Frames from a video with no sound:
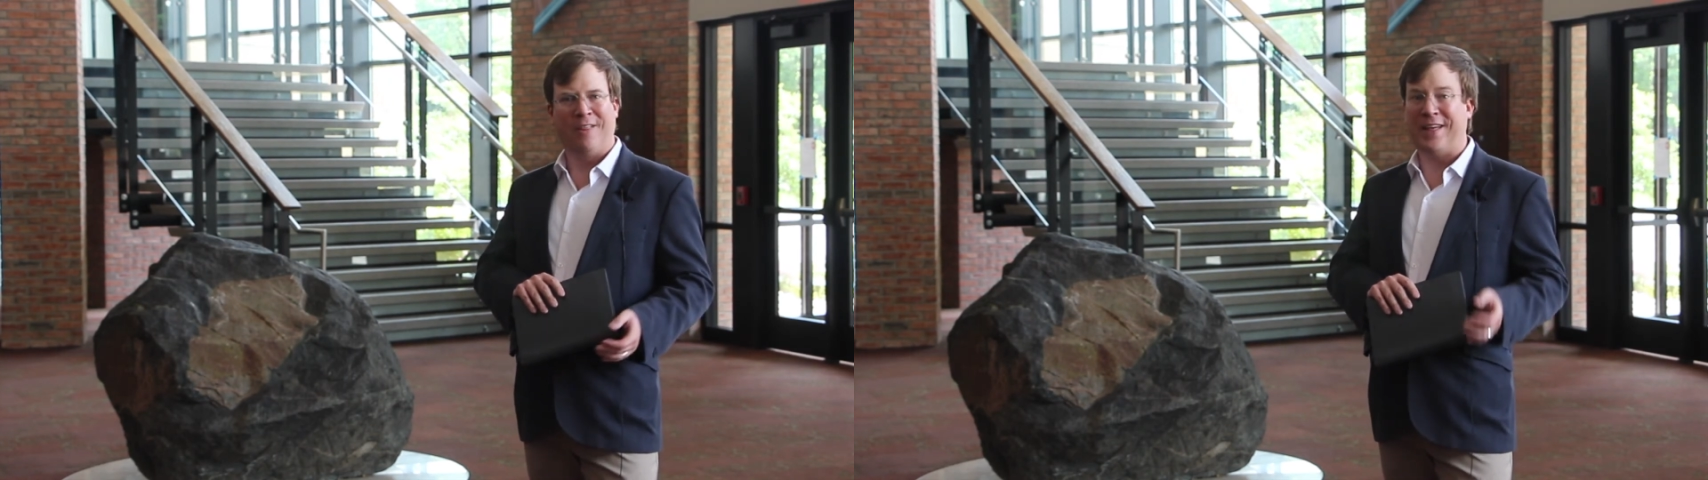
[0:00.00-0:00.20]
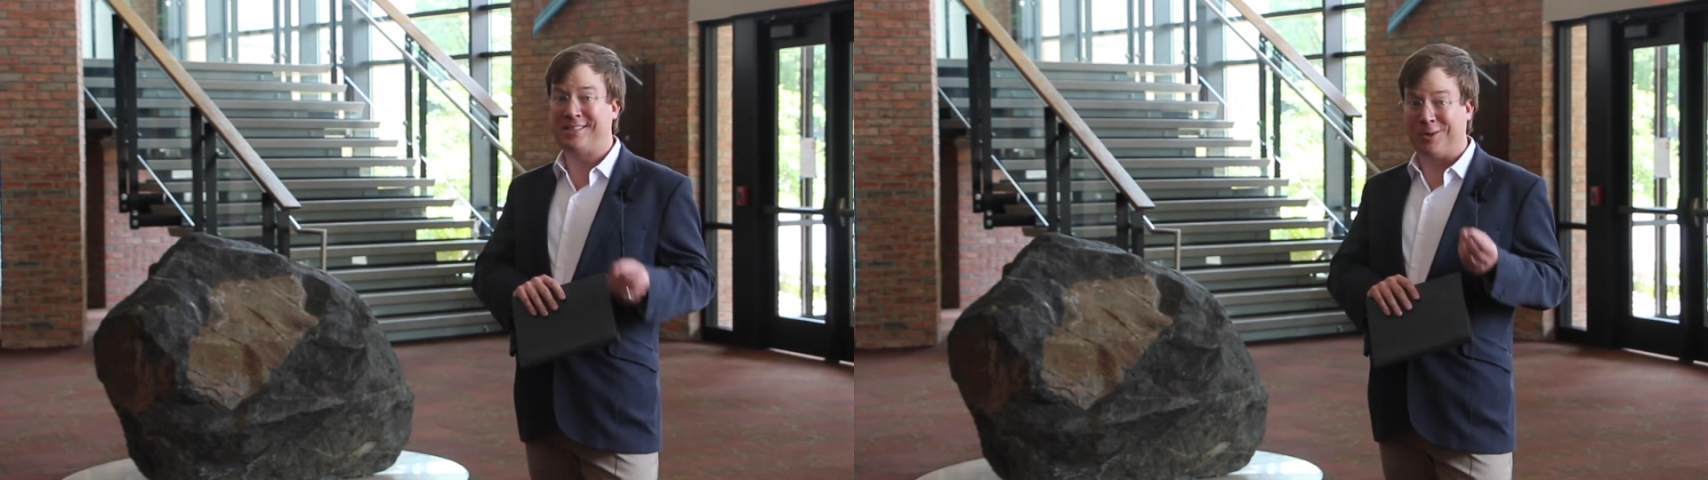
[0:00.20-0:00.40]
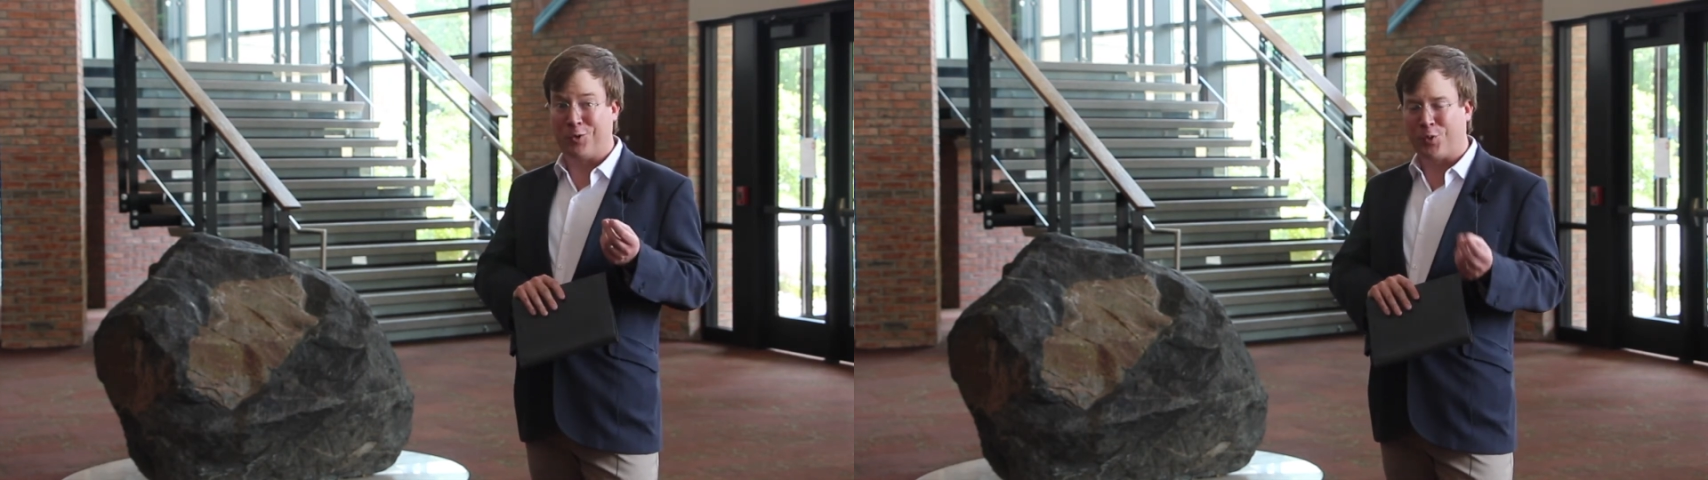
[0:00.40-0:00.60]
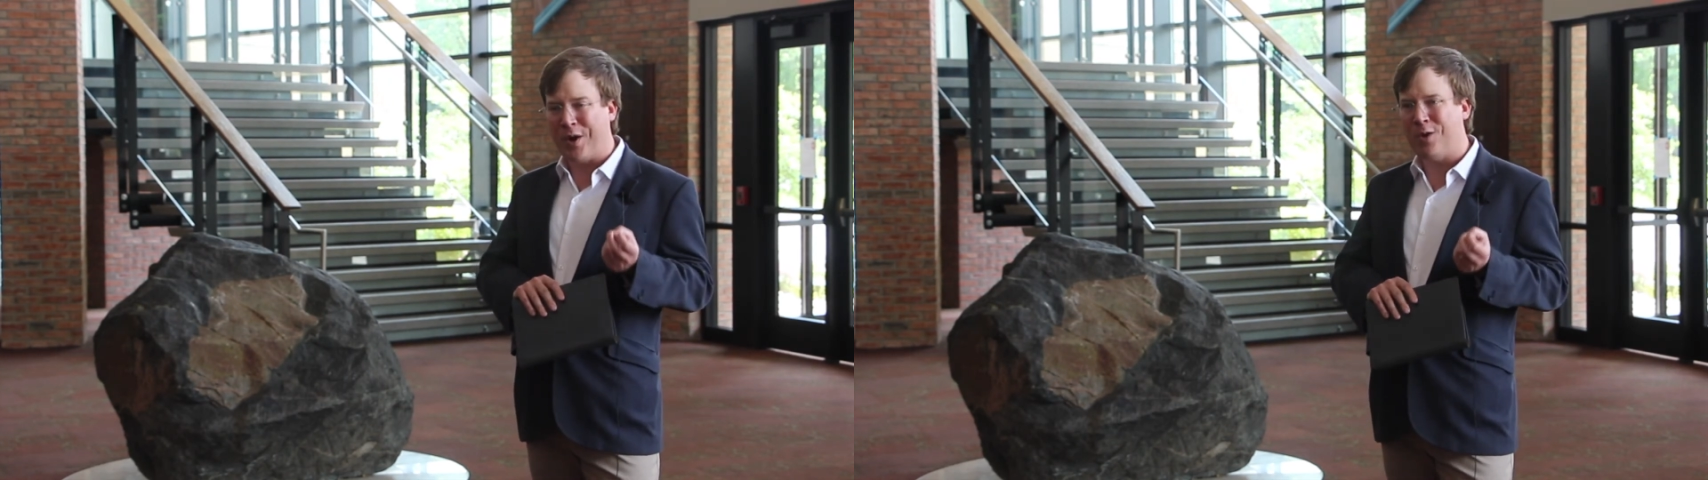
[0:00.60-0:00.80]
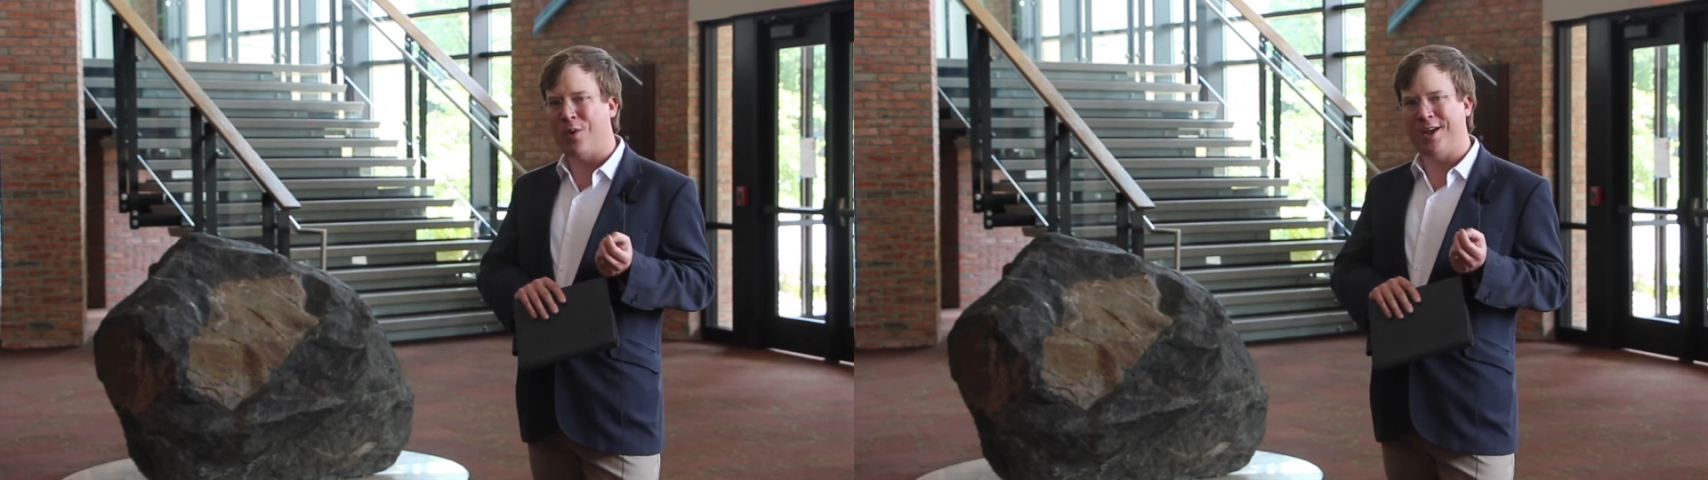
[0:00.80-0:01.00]
That's a
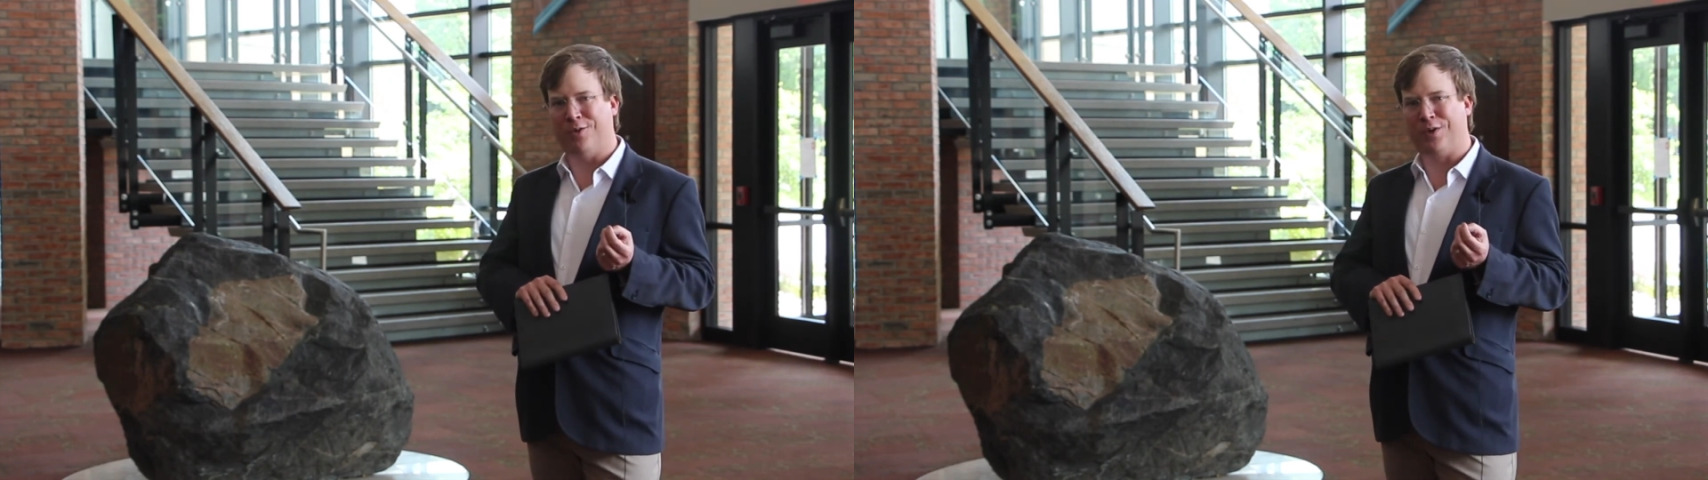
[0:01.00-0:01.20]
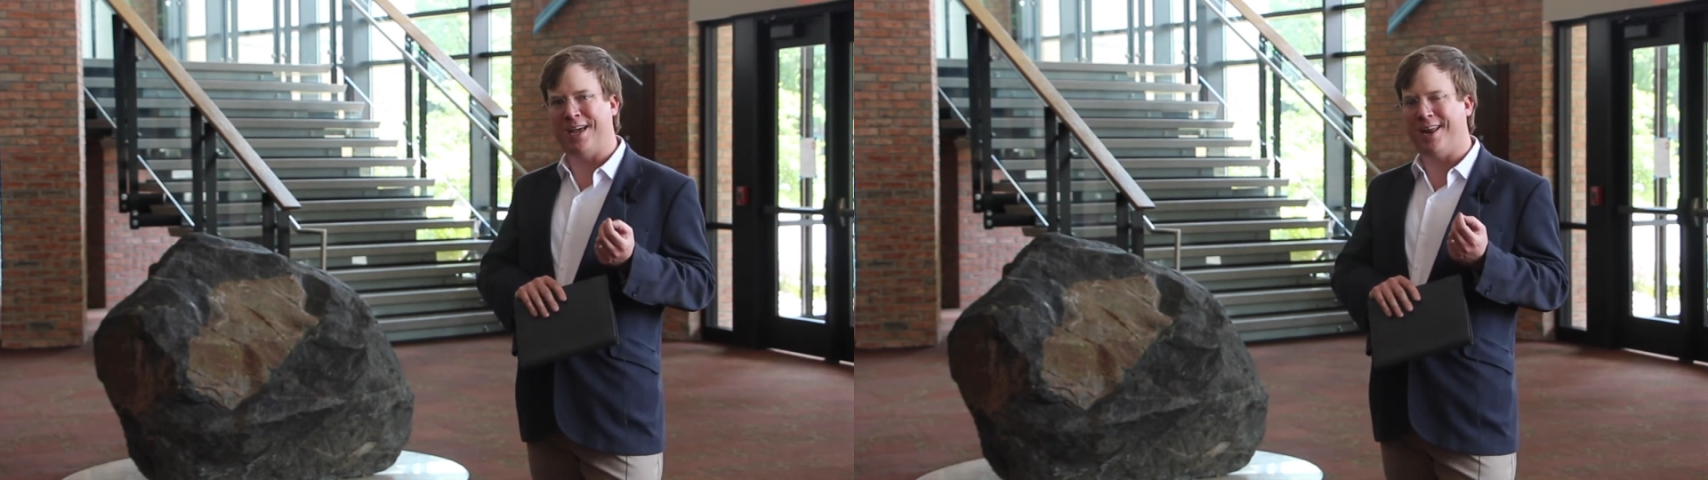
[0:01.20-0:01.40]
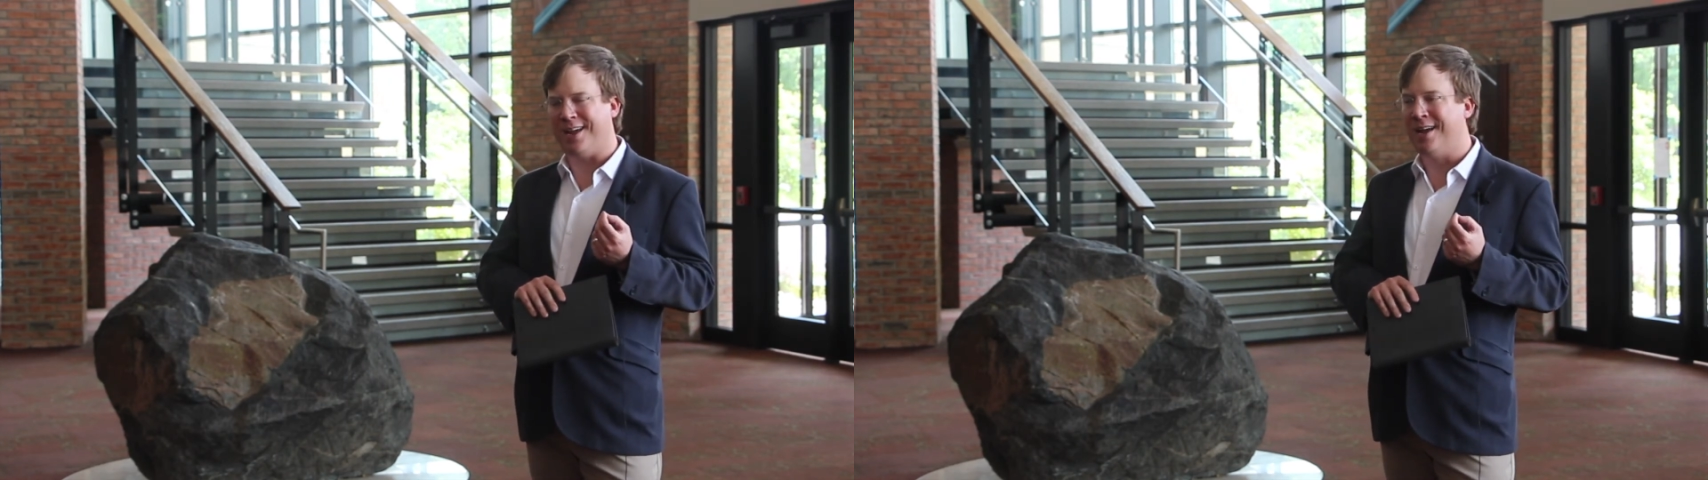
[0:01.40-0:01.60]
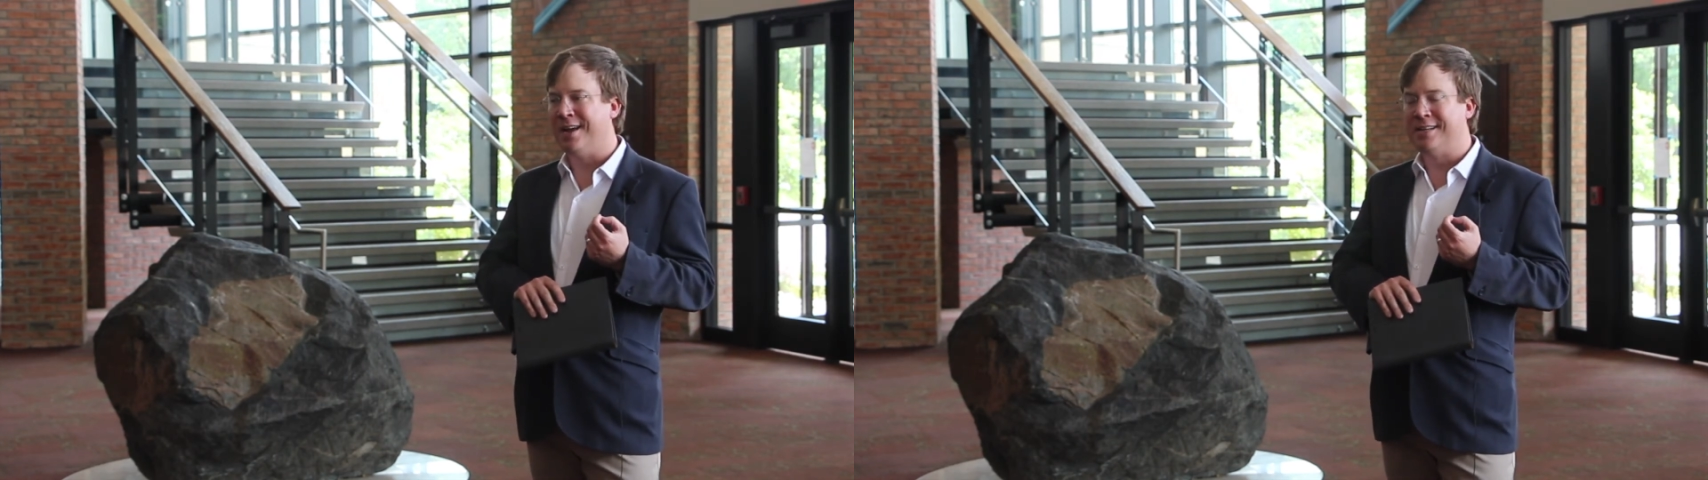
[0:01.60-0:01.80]
great way of getting